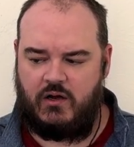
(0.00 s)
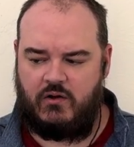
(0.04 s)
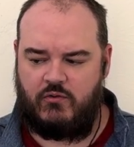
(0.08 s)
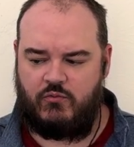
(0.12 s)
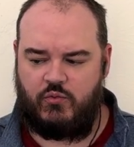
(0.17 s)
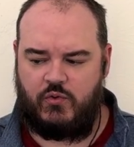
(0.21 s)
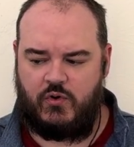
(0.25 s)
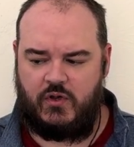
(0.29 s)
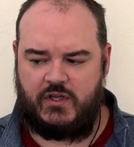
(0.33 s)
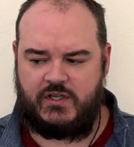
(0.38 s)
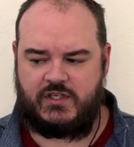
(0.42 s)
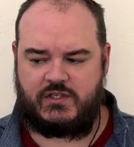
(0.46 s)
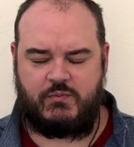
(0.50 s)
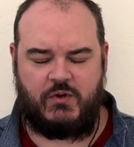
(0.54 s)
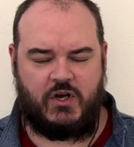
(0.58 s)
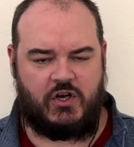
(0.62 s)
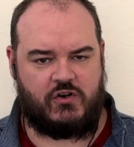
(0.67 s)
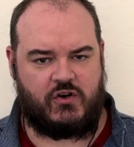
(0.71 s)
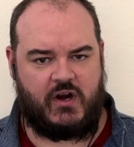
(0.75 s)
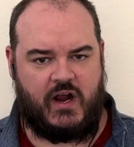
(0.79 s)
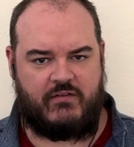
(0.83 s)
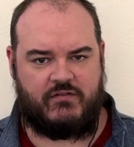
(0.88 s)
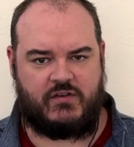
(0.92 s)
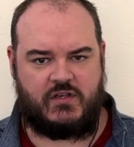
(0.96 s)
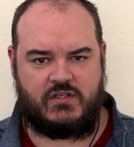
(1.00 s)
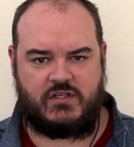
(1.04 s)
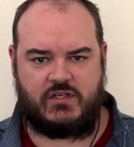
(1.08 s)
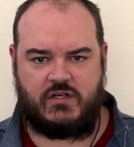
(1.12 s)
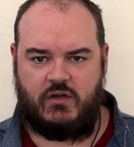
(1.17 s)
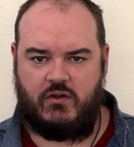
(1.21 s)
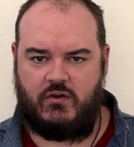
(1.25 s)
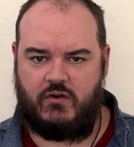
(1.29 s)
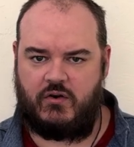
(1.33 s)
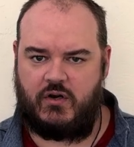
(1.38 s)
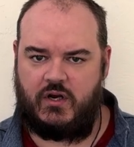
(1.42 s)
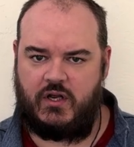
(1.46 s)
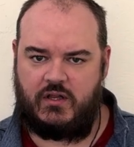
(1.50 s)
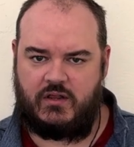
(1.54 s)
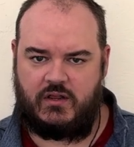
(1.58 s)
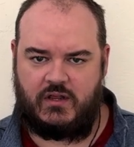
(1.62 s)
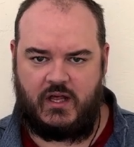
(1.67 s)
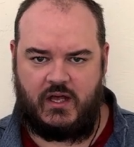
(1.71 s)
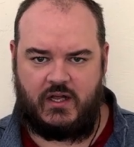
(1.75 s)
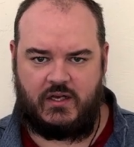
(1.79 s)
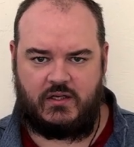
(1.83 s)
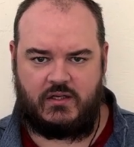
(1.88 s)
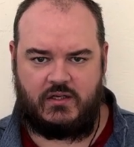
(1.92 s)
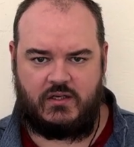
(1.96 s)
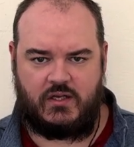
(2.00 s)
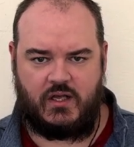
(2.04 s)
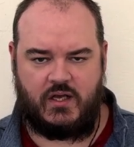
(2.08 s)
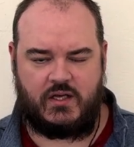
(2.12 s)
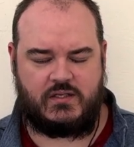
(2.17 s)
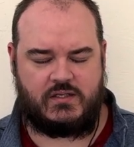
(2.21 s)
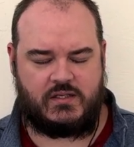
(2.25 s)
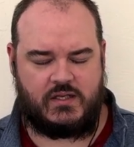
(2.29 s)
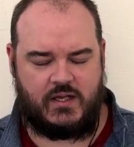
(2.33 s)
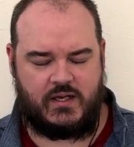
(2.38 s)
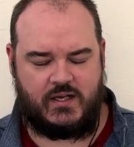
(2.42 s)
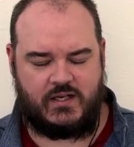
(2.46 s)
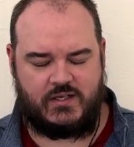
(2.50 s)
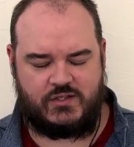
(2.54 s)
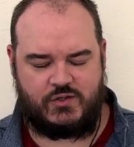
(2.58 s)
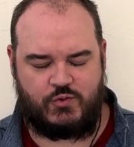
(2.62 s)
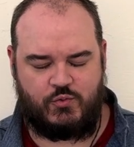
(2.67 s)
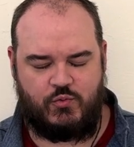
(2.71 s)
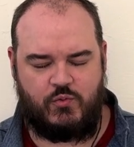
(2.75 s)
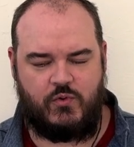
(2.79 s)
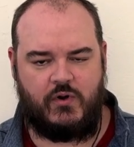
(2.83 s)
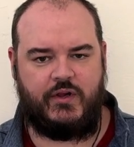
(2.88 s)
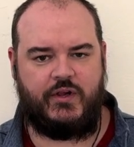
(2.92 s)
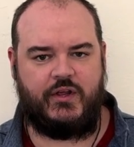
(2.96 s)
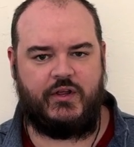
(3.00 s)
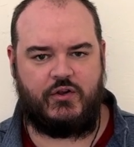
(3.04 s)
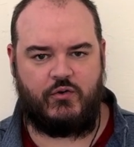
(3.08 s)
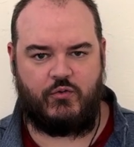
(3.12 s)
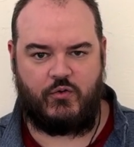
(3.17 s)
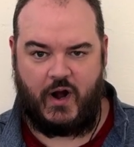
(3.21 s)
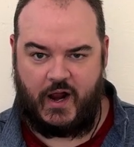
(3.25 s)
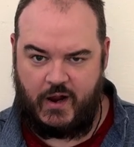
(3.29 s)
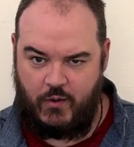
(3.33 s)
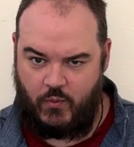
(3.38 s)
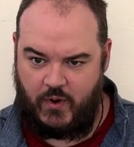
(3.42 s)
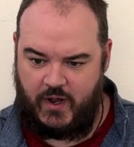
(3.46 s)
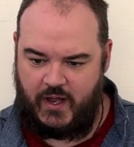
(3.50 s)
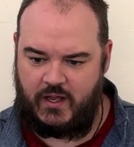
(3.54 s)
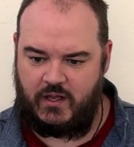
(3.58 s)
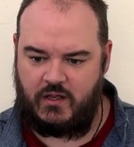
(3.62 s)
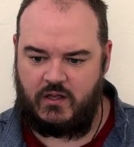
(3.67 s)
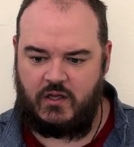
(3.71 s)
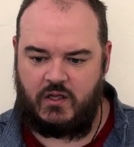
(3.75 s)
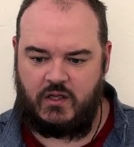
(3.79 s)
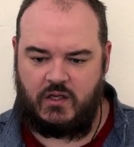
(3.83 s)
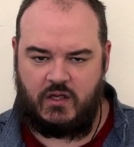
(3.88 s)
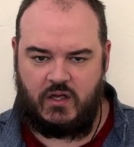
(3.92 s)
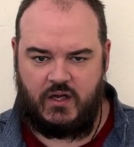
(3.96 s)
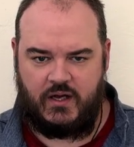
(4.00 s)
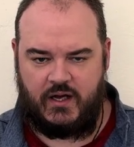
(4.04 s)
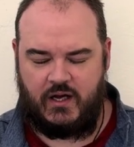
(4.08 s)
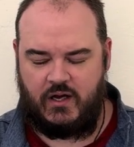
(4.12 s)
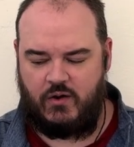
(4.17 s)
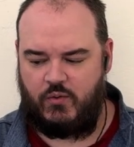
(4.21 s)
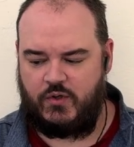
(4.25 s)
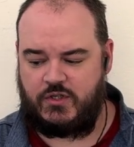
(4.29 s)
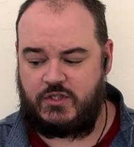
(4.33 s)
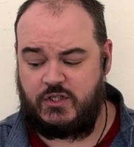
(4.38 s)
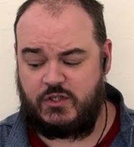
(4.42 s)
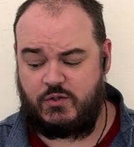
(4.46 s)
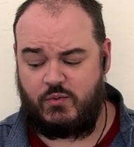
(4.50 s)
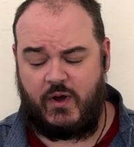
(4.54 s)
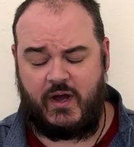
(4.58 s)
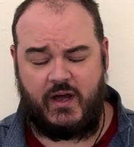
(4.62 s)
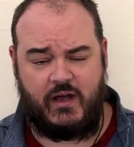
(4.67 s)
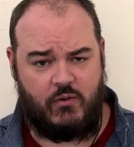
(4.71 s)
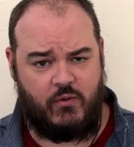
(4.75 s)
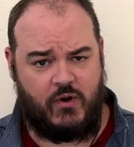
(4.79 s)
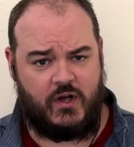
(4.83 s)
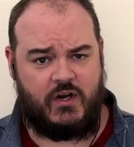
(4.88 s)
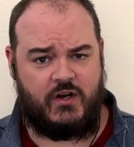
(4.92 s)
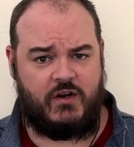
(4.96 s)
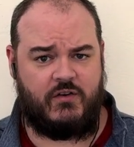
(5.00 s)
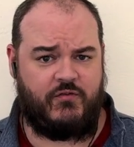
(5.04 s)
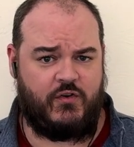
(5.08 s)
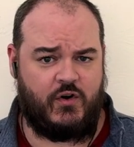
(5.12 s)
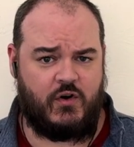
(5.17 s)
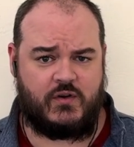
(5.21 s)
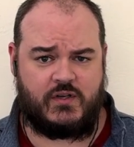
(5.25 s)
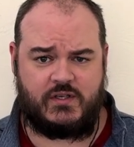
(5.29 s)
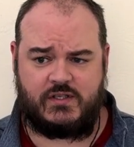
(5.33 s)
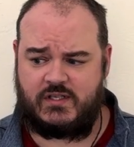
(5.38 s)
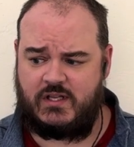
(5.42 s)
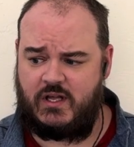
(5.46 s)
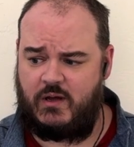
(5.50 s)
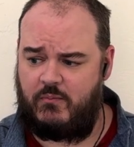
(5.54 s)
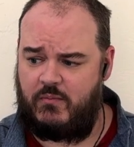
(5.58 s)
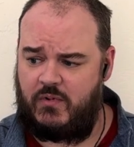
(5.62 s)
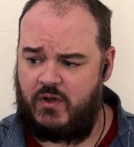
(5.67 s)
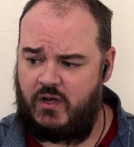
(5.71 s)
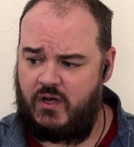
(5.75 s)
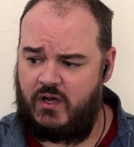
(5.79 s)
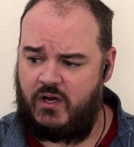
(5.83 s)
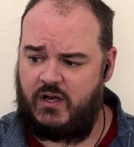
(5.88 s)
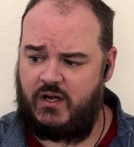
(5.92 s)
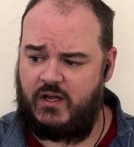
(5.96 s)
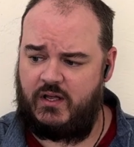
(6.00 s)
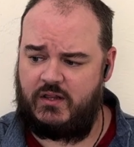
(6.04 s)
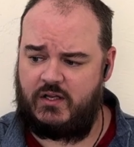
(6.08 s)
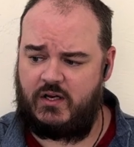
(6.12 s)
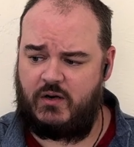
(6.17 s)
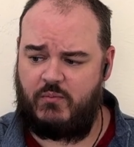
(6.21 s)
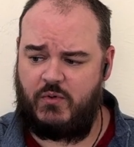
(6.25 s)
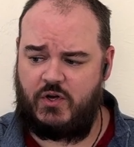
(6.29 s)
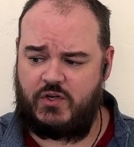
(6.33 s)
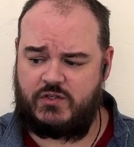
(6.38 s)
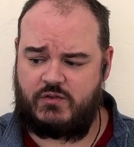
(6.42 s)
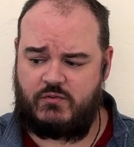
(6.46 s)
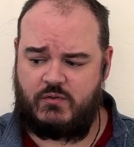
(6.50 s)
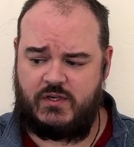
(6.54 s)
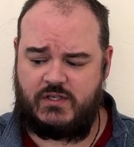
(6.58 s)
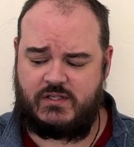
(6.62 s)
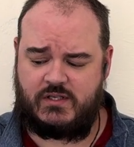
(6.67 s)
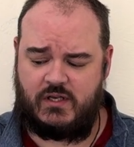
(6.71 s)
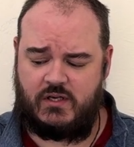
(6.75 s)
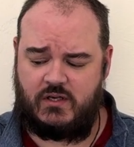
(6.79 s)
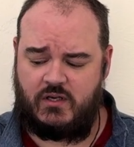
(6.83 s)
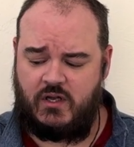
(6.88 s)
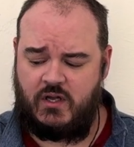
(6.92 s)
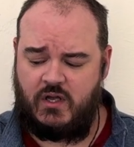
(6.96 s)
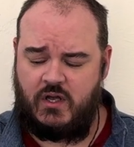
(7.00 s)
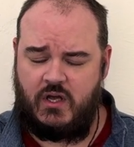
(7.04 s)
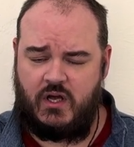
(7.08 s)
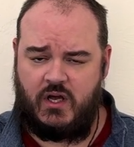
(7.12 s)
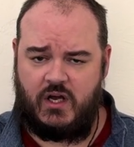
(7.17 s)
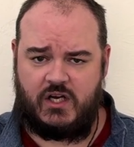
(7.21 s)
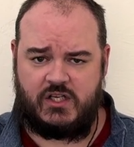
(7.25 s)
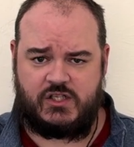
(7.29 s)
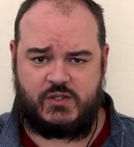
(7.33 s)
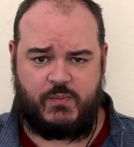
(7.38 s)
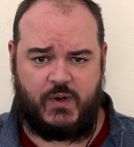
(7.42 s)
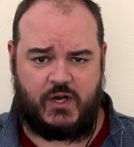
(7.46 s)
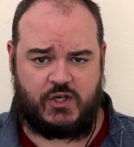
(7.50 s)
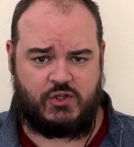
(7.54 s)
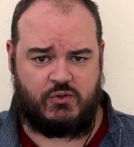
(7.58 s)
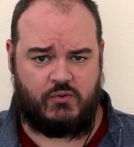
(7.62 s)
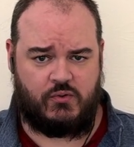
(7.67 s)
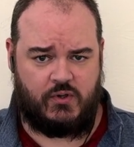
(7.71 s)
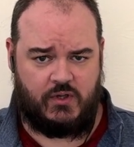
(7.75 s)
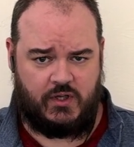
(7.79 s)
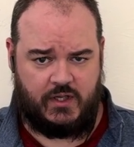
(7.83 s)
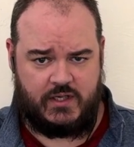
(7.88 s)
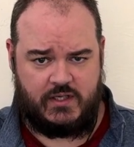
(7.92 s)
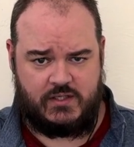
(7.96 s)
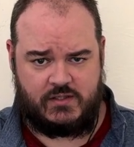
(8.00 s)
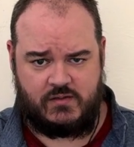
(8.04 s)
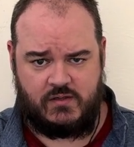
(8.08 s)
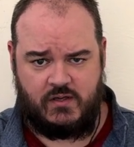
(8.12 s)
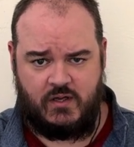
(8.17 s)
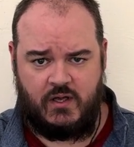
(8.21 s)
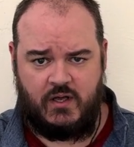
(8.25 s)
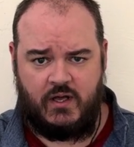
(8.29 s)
Really small craft distillery that does things really the right way, which is why I wanted to focus them in their most recent special release.